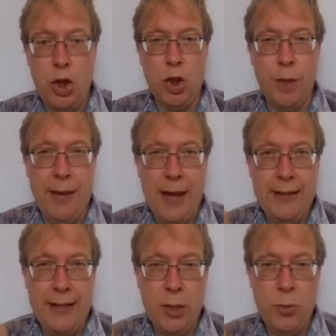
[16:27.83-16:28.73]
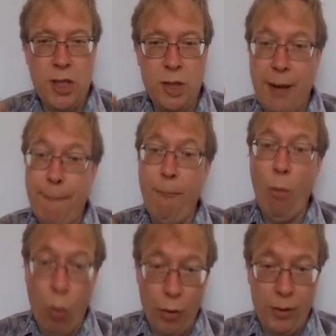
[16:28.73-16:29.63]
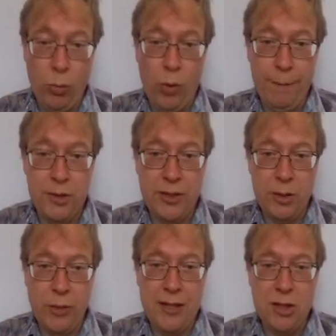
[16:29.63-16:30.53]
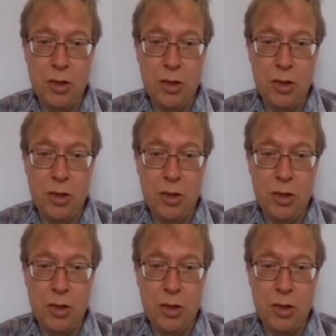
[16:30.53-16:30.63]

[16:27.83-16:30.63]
your demand increases by more than 1%, right?